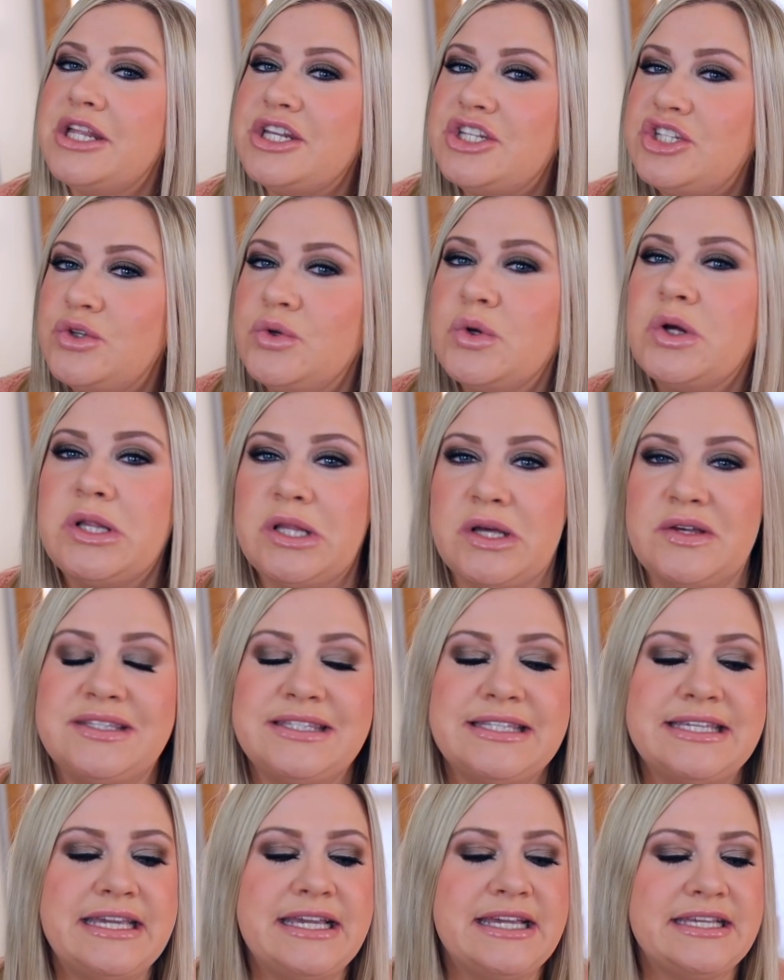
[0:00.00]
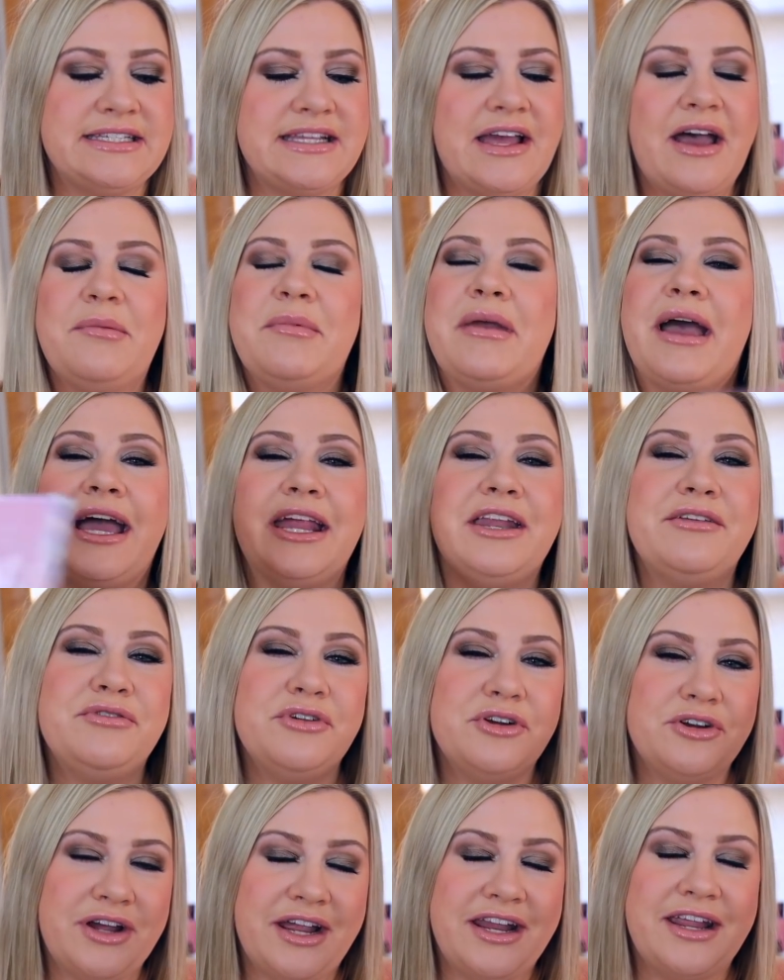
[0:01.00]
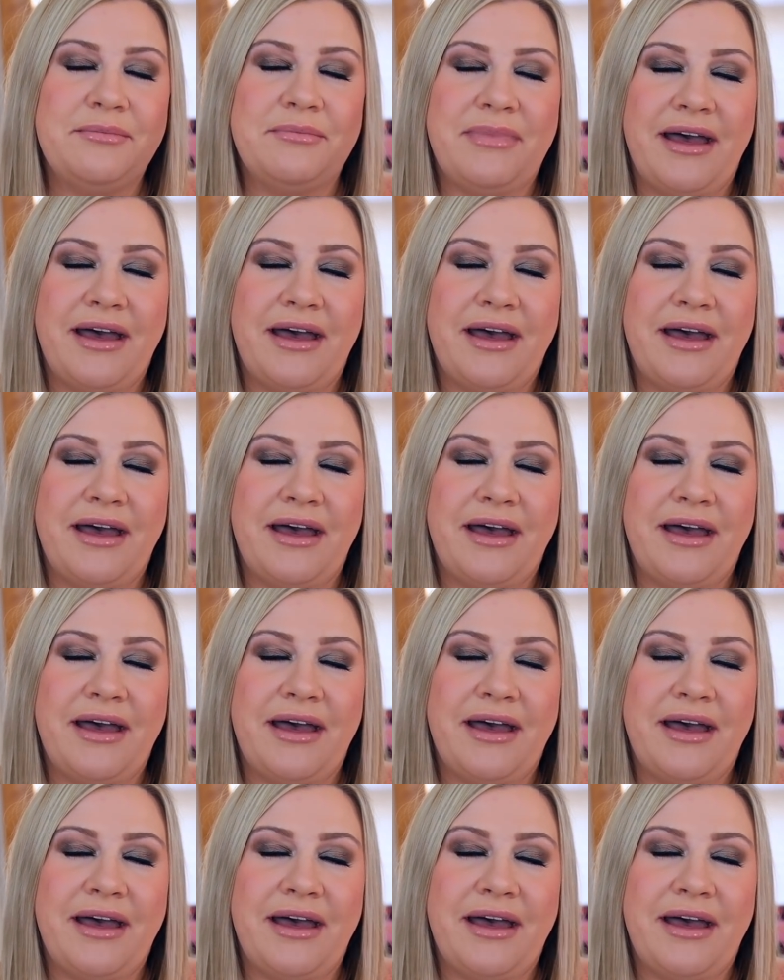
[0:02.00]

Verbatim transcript: it too closely because now I'm kind of regretting